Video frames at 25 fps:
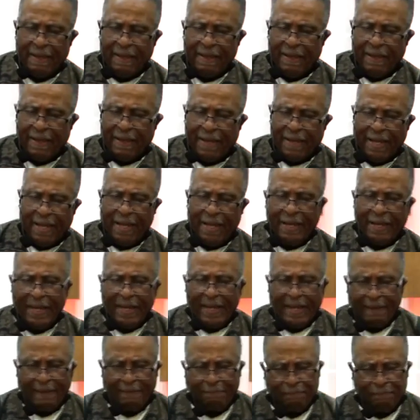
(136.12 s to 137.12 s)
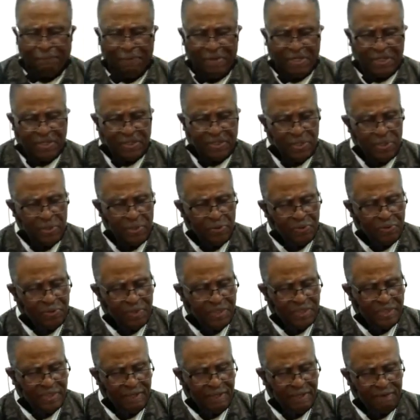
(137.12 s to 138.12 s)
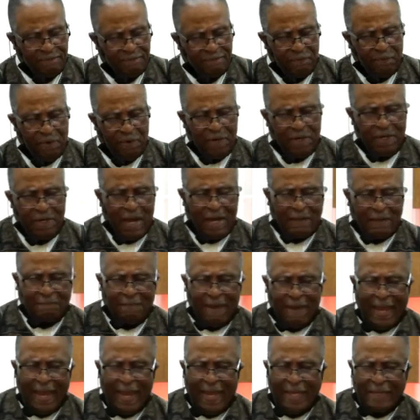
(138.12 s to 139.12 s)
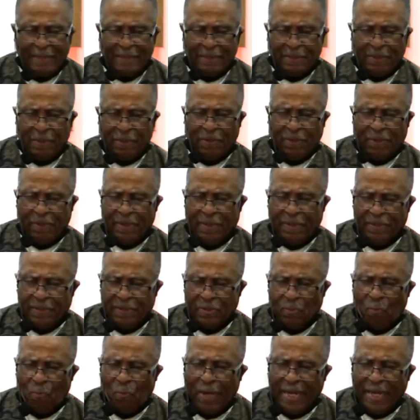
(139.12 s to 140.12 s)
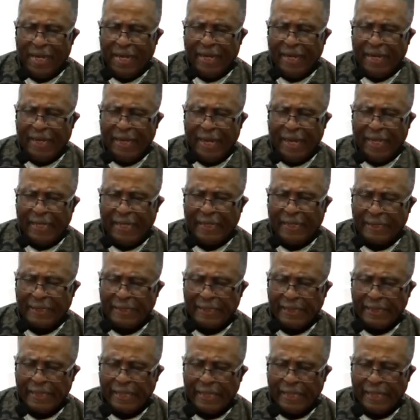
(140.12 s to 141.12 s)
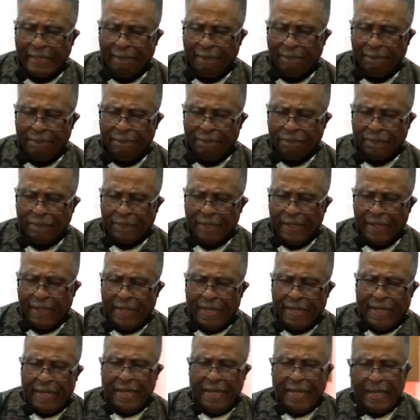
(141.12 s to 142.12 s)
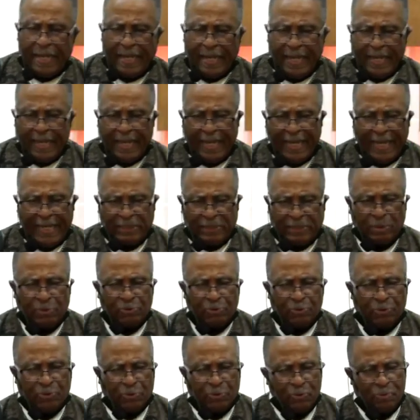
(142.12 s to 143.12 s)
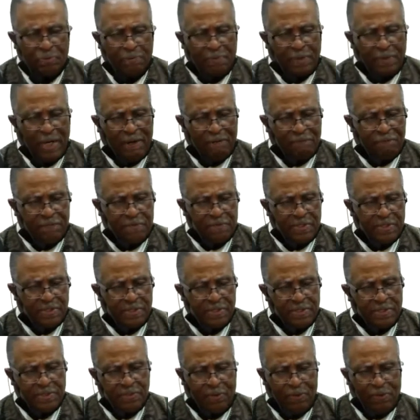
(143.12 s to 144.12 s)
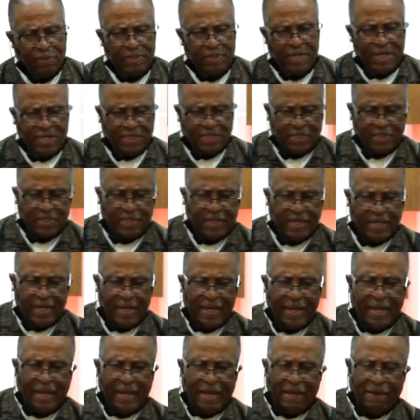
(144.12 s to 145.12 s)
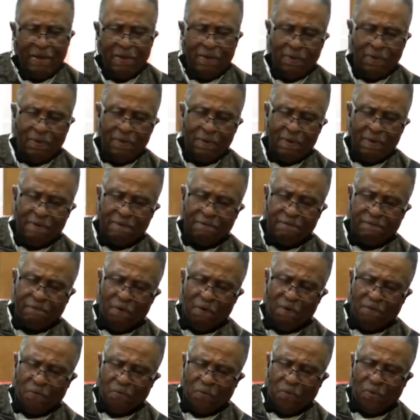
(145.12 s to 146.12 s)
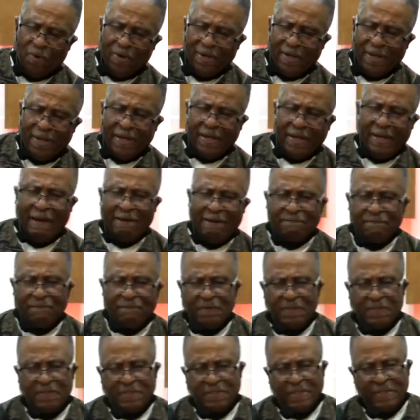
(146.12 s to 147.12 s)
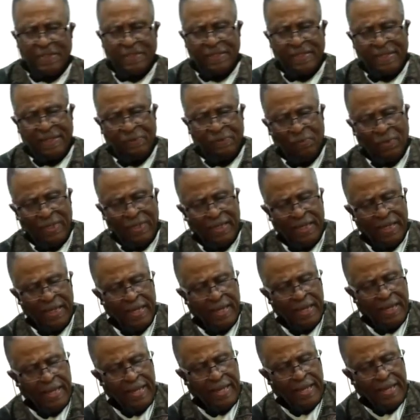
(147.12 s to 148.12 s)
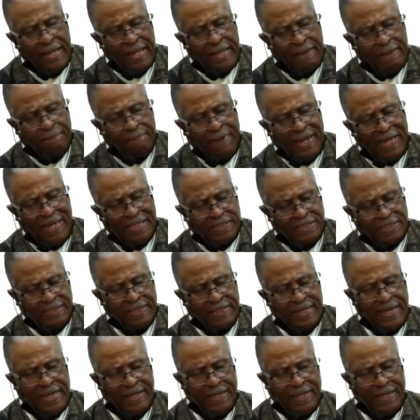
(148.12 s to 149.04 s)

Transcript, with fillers: uh, I preached a eulogy for a young man early in the week, and uh, I had two Zoom conferences on yesterday. Um, fourth quarterly conference. And then we pastors had an